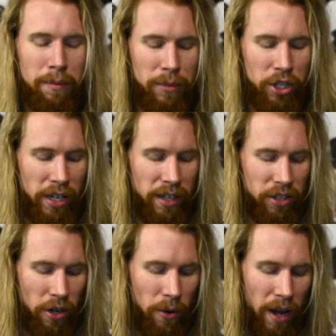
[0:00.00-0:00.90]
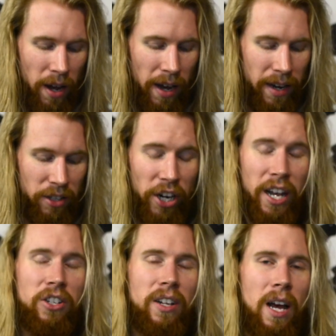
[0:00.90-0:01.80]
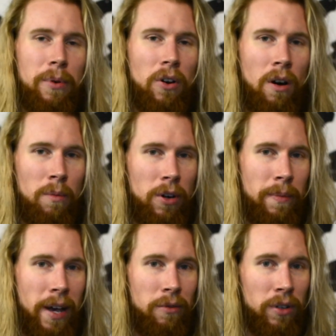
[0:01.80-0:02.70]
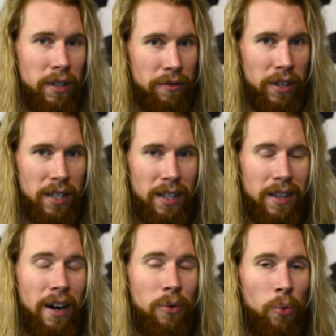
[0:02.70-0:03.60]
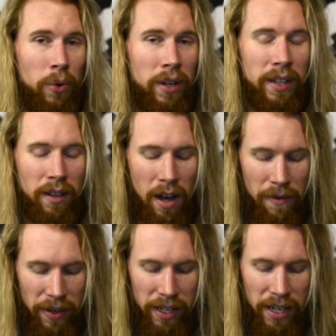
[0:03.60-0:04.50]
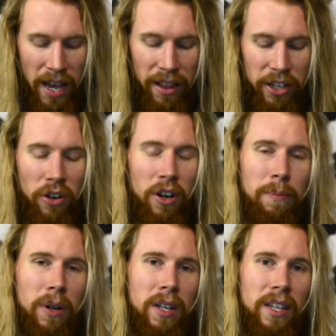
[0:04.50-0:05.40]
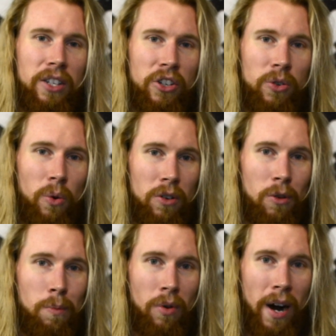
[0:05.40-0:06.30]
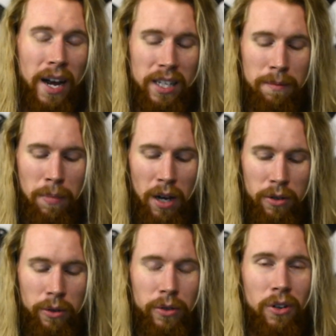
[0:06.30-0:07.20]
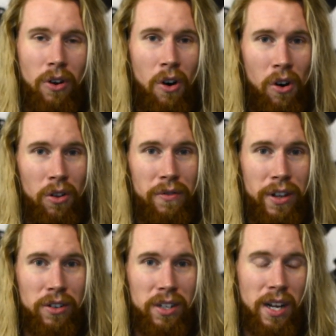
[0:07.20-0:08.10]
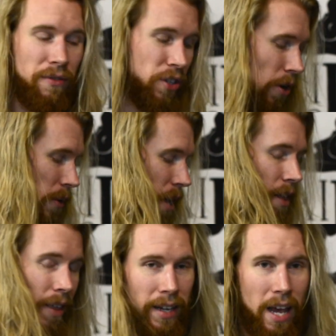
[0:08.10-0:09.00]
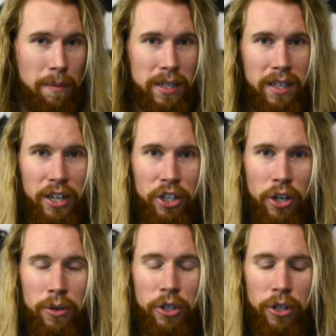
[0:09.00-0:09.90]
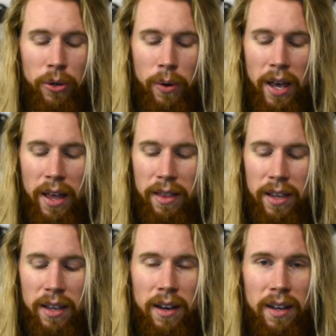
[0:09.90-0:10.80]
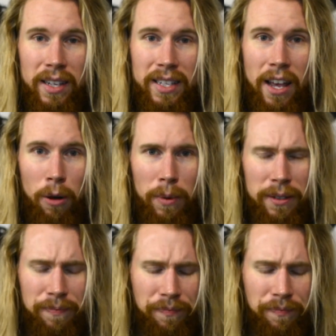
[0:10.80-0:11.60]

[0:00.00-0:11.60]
and machined. So, and a change that Epic Armory made really recently that I really love is they started putting these historical brass buckles on all of their stuff. So that gambeson I showed you, this helmet,